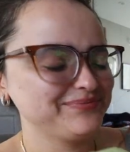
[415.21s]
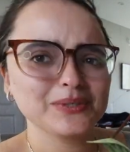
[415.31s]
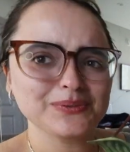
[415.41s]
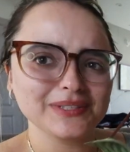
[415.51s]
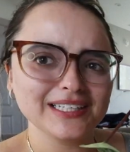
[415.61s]

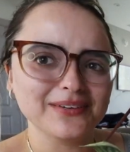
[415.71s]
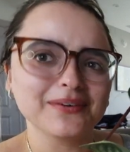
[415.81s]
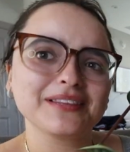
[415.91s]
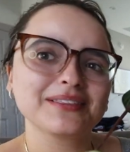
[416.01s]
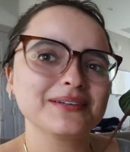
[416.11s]
It's really
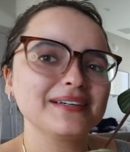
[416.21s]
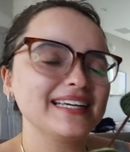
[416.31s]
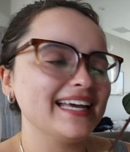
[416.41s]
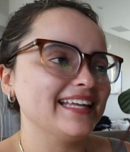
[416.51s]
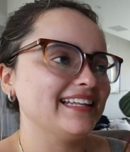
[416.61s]
going through
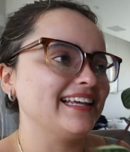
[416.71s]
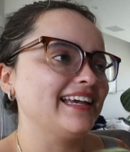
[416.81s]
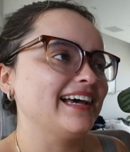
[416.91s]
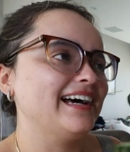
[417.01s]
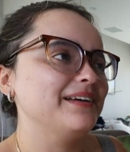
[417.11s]
it, and
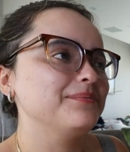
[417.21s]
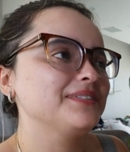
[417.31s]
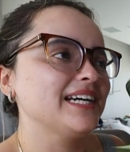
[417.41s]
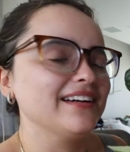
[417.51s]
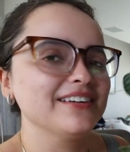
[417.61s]
like I'm
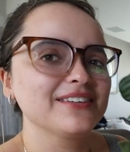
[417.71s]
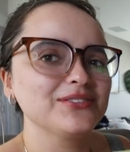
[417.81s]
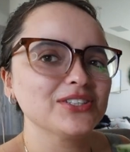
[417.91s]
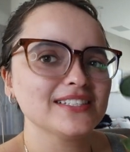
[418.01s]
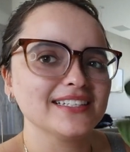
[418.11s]
tired of
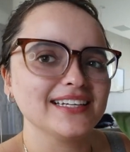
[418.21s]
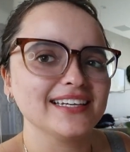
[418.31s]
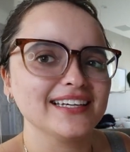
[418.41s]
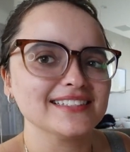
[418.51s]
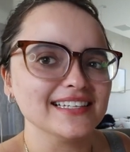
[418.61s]
just
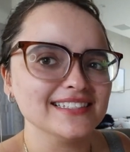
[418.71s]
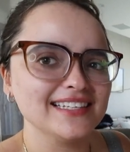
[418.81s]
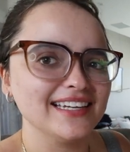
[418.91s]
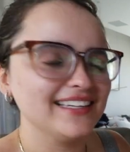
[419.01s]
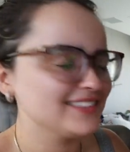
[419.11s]
like
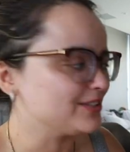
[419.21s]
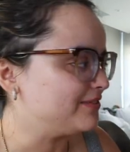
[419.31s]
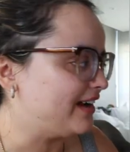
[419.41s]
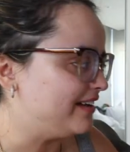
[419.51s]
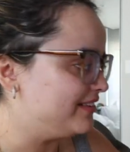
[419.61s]
existing,
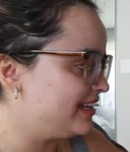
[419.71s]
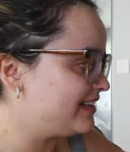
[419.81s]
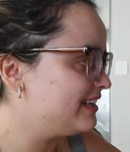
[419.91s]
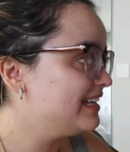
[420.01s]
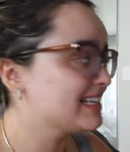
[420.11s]

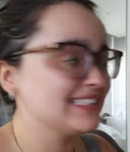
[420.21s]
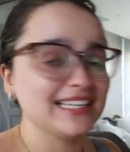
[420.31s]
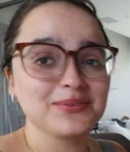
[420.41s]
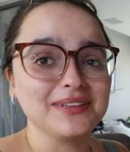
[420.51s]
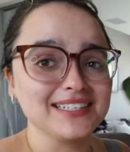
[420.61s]
surviving, because
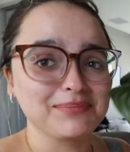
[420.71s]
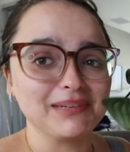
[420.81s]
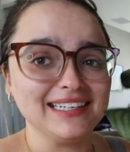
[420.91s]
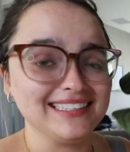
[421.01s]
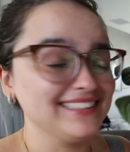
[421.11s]
that's what this
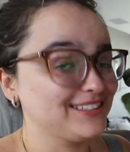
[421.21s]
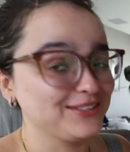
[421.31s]
plant did,